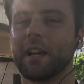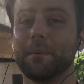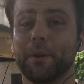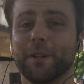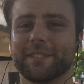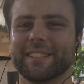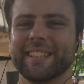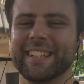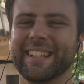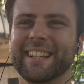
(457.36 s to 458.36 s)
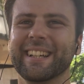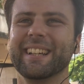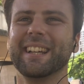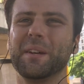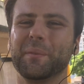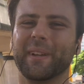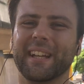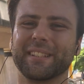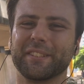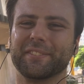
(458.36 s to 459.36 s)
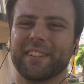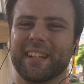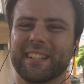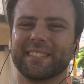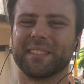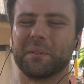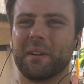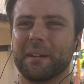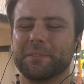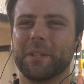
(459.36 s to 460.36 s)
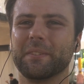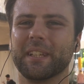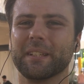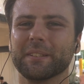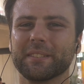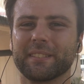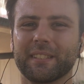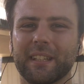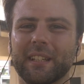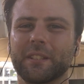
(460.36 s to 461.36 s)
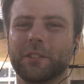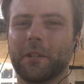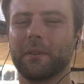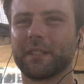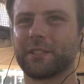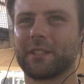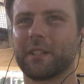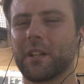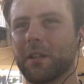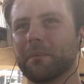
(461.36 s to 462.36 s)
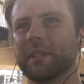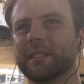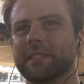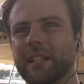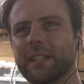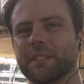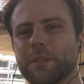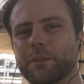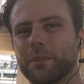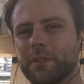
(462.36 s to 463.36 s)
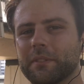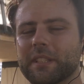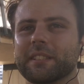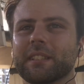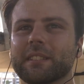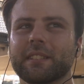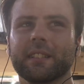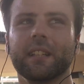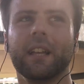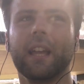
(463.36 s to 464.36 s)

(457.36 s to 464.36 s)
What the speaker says: I bonked. Went out too fast, went up too many hills, too much kilometers in too short of a distance,